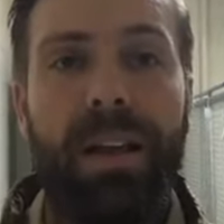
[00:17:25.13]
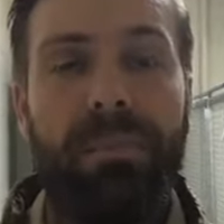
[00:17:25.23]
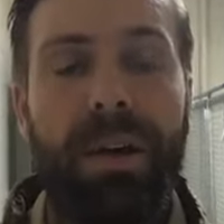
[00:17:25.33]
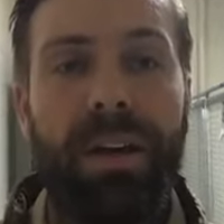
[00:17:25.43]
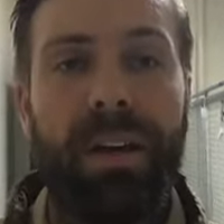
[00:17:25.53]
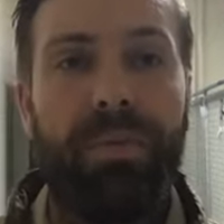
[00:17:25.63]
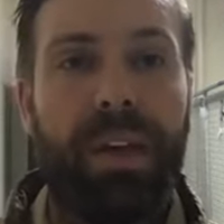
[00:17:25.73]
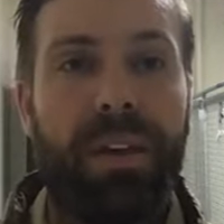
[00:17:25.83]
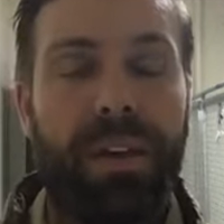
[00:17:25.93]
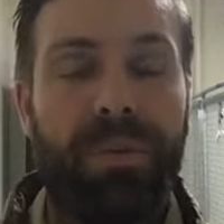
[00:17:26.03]
But if
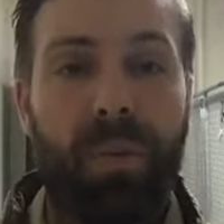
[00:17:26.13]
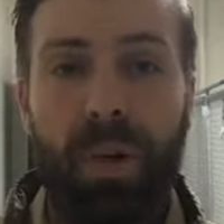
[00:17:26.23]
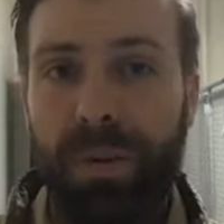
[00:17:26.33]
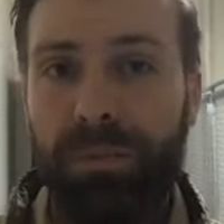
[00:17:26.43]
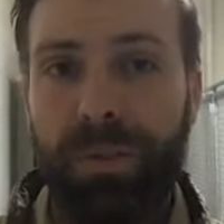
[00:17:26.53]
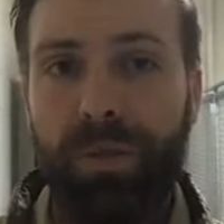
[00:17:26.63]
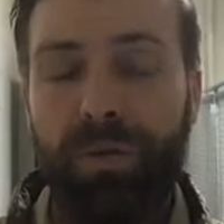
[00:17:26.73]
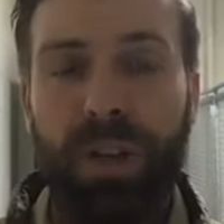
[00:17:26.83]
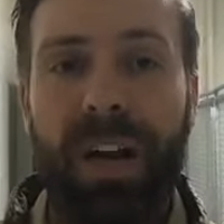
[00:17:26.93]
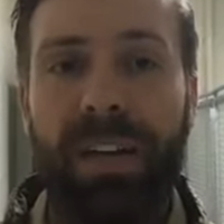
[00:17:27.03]
they if they want to do
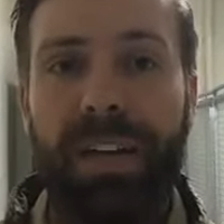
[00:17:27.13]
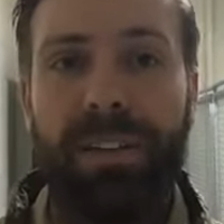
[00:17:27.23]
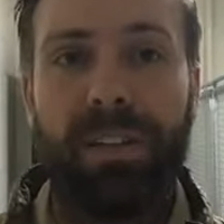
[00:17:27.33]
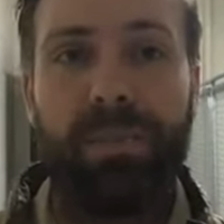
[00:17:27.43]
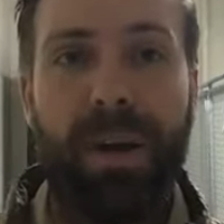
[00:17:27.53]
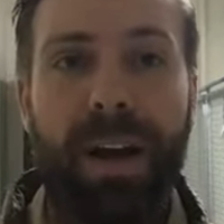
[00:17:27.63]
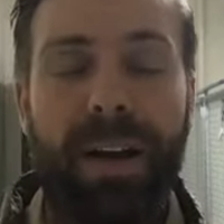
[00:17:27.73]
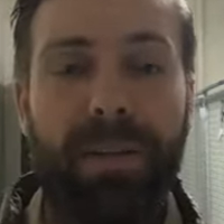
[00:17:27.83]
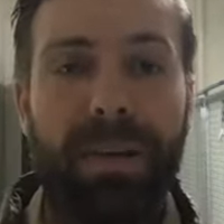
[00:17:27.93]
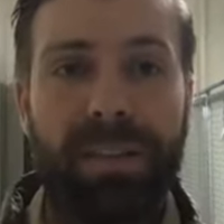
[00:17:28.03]
Johnny on the spot, I
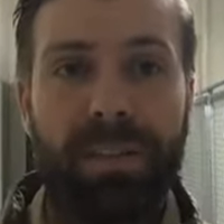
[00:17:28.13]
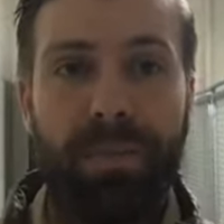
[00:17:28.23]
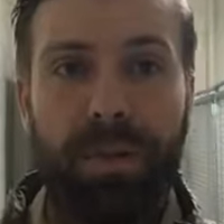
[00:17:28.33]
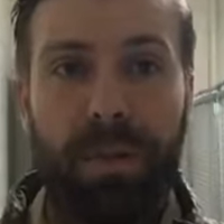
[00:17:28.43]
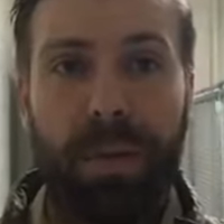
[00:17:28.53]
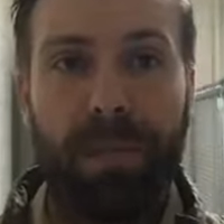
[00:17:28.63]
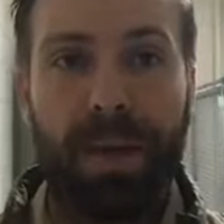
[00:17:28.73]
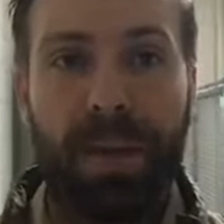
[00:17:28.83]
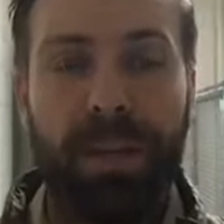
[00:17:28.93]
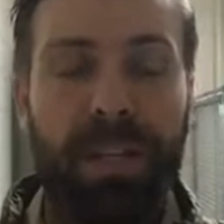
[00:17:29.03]
basically put them on my
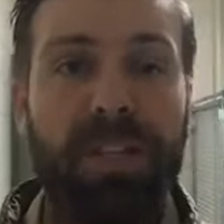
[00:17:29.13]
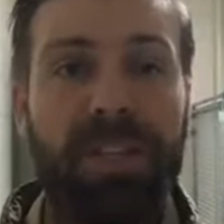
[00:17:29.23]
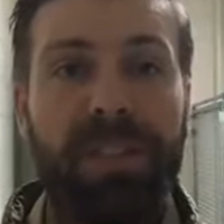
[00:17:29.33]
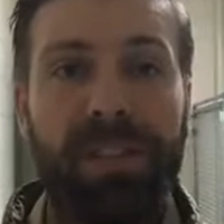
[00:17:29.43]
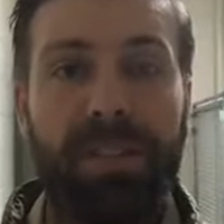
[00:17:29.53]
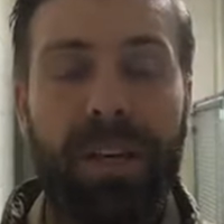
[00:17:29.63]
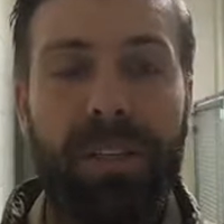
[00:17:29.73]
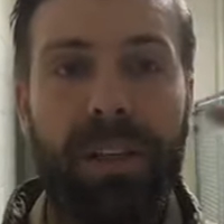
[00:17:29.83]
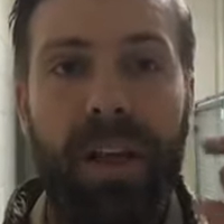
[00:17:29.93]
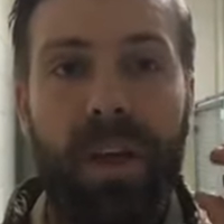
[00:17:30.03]
contingency list
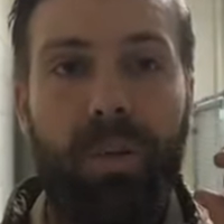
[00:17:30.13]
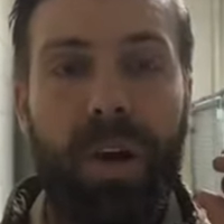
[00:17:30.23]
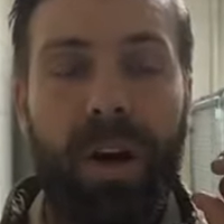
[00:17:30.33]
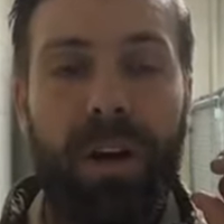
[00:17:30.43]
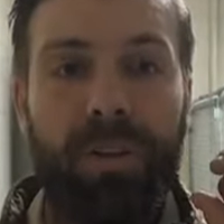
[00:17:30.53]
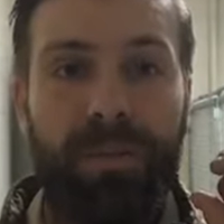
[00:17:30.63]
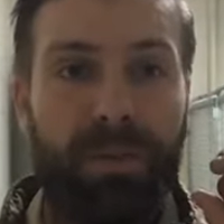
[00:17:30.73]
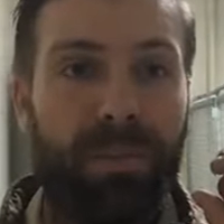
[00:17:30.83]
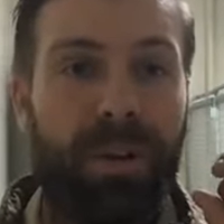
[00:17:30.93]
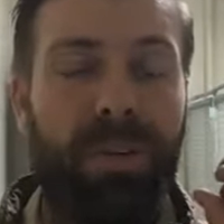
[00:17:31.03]
where they're
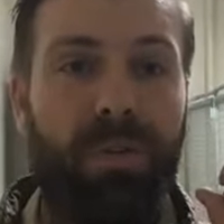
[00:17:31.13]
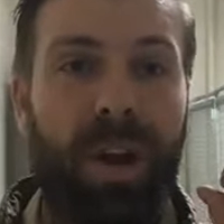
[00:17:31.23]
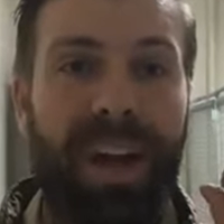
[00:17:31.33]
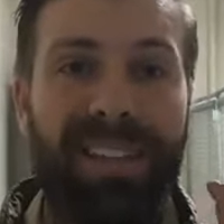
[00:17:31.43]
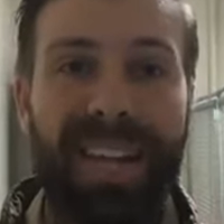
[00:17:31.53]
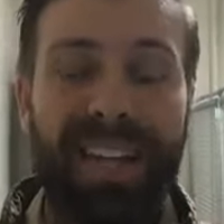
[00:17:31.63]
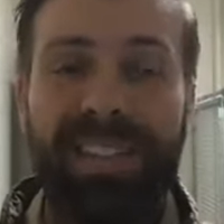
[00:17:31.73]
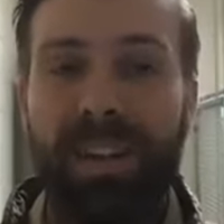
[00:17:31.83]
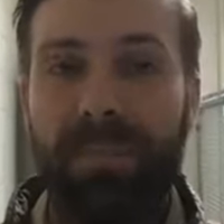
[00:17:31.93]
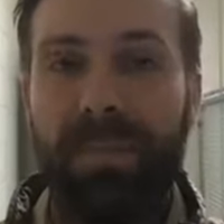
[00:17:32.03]
briefed, where I text
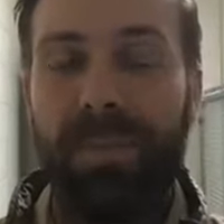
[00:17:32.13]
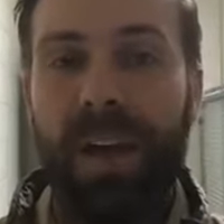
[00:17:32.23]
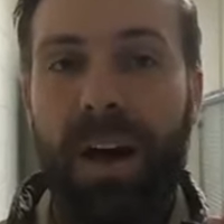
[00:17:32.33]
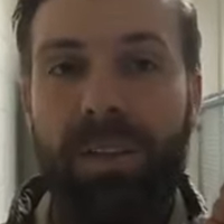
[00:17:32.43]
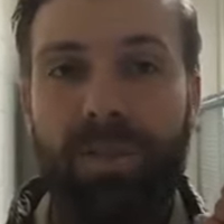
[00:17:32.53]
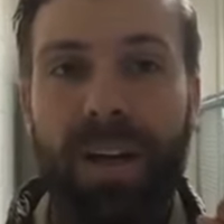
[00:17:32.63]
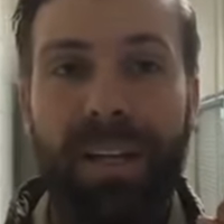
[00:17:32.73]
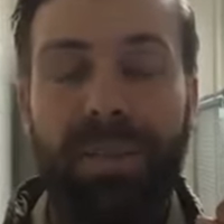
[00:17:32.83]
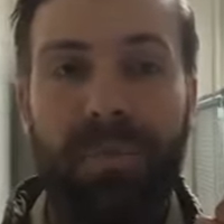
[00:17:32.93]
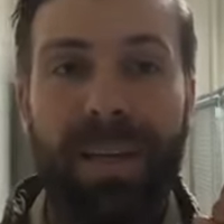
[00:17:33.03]
them. I'll try to
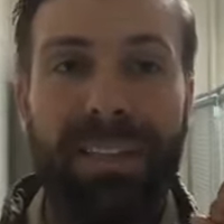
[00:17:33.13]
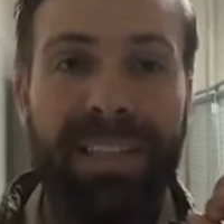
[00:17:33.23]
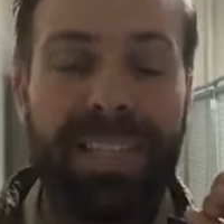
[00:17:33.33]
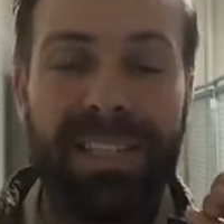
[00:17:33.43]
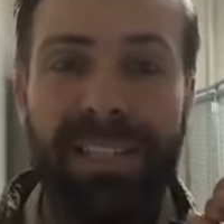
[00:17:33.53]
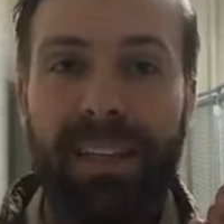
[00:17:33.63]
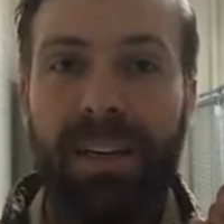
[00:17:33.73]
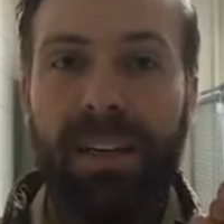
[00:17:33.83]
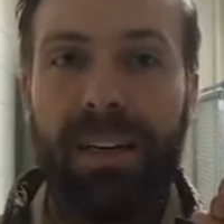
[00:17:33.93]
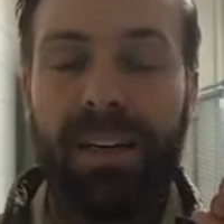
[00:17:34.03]
give them at least
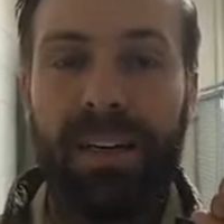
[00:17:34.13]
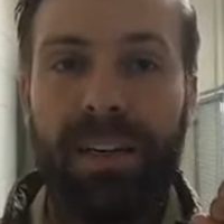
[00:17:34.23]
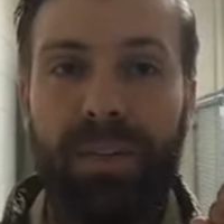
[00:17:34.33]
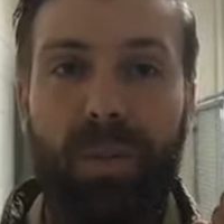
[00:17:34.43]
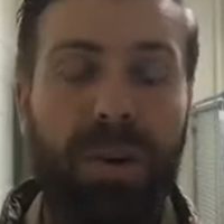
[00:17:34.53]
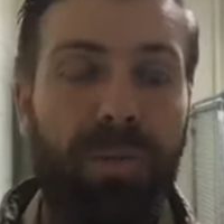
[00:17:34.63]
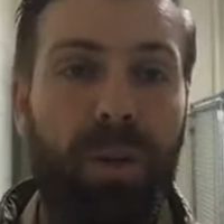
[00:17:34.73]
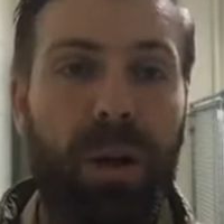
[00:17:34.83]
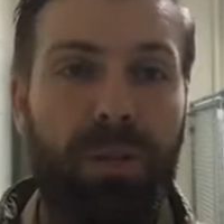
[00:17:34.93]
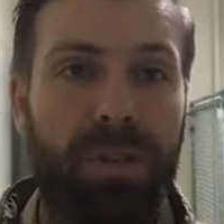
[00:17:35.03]
uh,
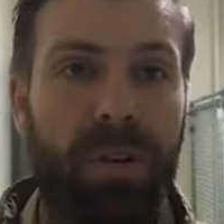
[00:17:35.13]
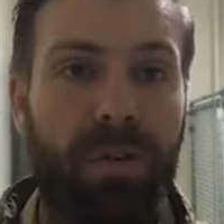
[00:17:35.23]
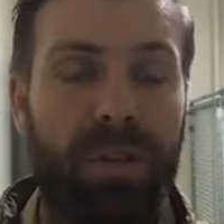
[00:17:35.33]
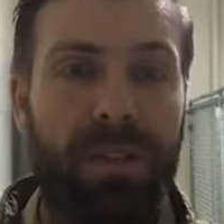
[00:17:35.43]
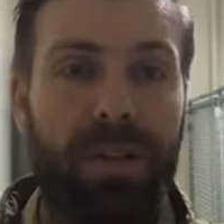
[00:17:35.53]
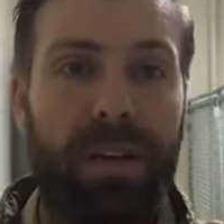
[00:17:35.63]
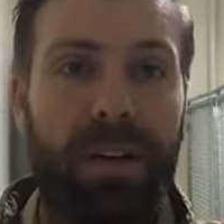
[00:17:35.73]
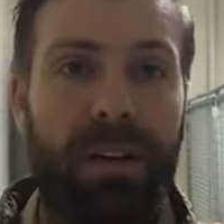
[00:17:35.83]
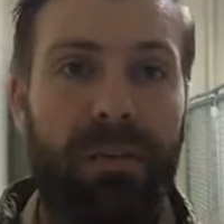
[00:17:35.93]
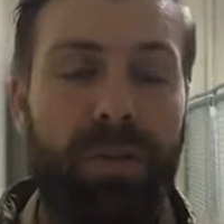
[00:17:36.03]
24 hours notice,
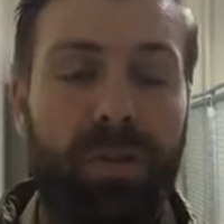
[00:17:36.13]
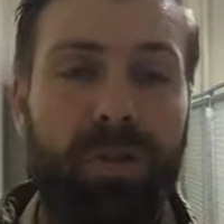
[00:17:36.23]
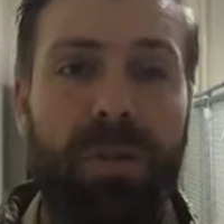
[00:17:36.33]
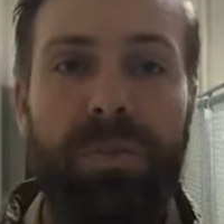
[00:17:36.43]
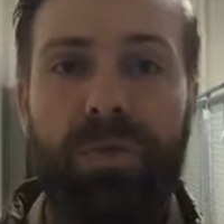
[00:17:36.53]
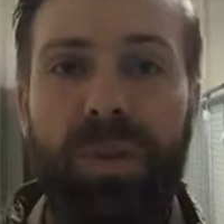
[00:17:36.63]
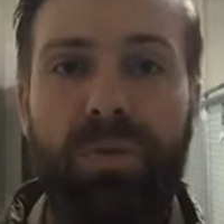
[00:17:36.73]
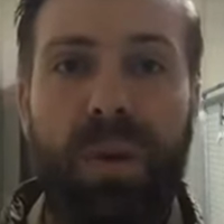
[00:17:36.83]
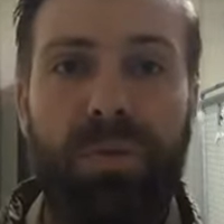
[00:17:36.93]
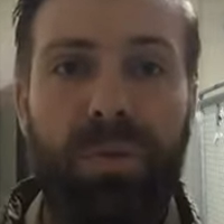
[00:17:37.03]
uh, usually between
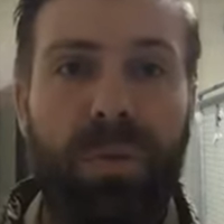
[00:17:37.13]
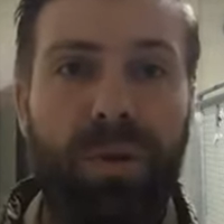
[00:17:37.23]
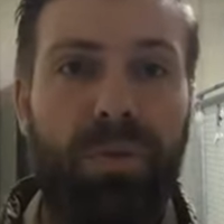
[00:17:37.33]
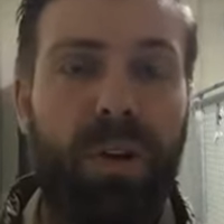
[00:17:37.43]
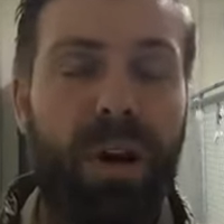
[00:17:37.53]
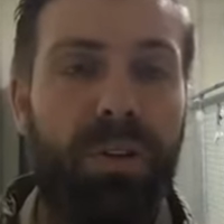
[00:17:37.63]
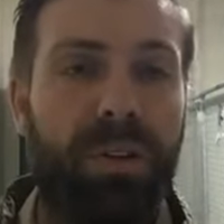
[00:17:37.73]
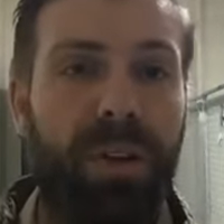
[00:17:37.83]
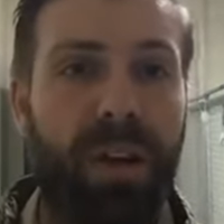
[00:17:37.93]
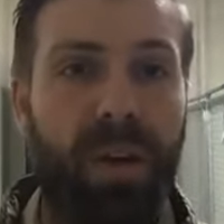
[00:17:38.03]
12 and 24 hours,
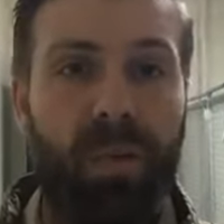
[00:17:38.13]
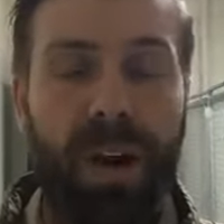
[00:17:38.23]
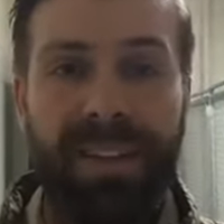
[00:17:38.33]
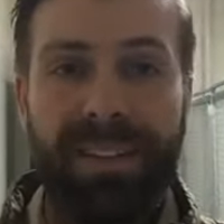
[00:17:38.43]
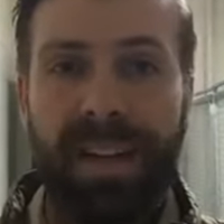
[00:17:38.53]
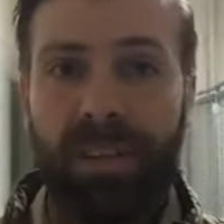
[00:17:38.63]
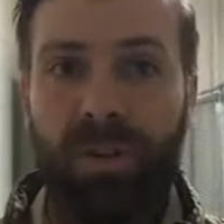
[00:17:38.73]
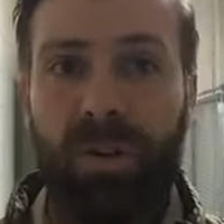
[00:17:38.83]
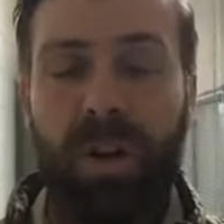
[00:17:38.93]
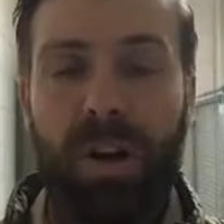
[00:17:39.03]
where I can text
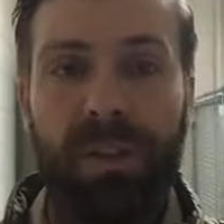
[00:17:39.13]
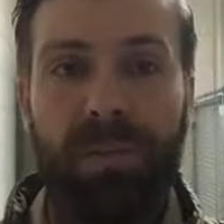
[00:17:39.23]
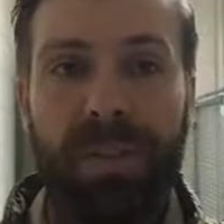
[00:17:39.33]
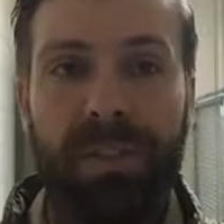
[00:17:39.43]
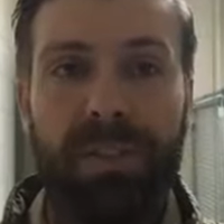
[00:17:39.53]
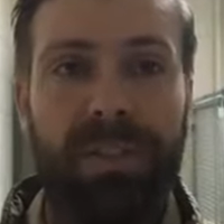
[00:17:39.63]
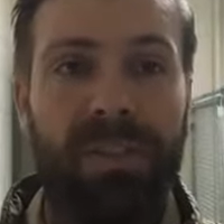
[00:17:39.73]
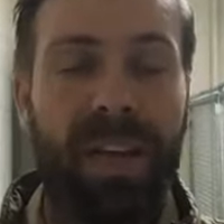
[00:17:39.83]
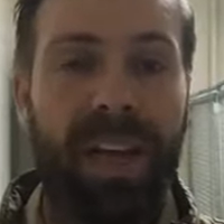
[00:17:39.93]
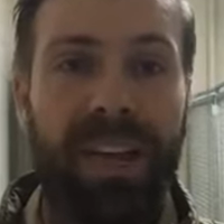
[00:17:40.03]
or call and basically
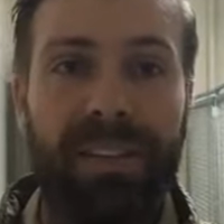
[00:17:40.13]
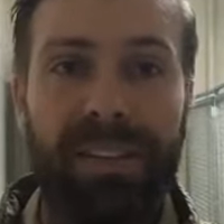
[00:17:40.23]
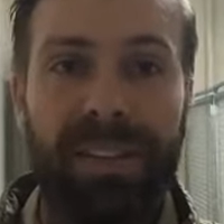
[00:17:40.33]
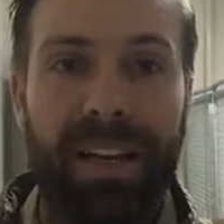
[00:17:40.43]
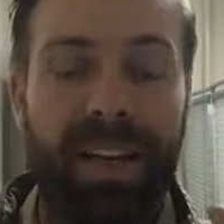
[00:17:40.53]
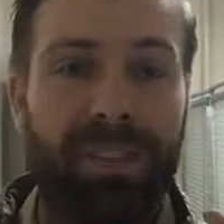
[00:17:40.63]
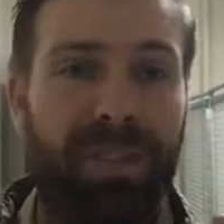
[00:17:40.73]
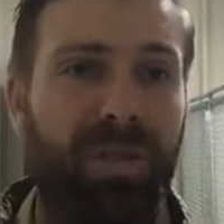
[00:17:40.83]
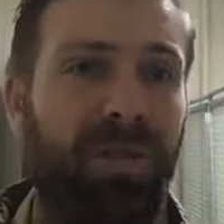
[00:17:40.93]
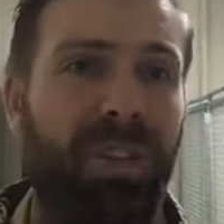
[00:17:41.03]
say, hey, listen, it's
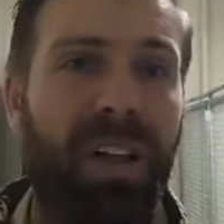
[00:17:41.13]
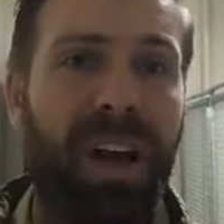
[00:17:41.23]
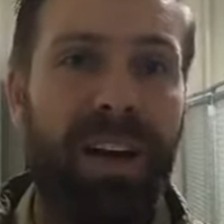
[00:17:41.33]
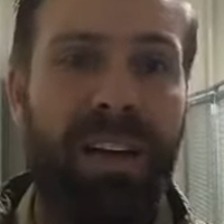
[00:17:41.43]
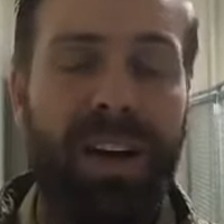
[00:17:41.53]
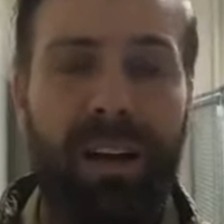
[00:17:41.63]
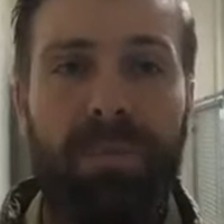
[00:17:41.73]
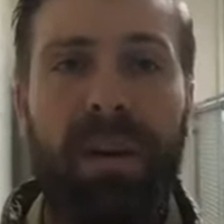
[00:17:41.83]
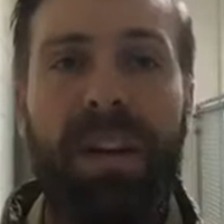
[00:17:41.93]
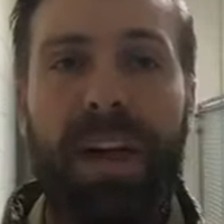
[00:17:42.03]
two o'clock on a
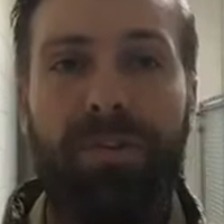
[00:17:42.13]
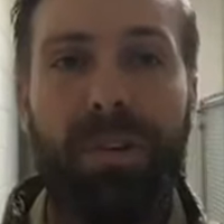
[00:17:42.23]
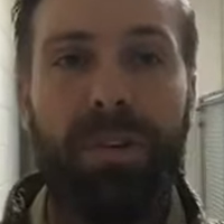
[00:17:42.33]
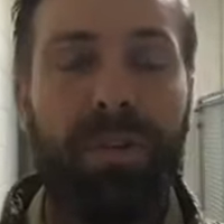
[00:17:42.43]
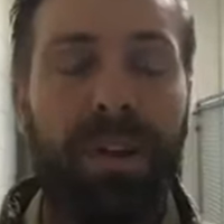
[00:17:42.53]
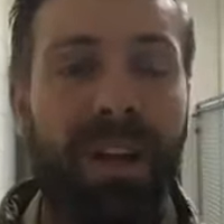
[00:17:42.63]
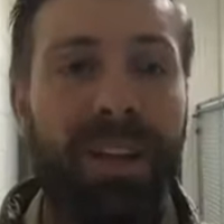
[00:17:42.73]
Monday afternoon.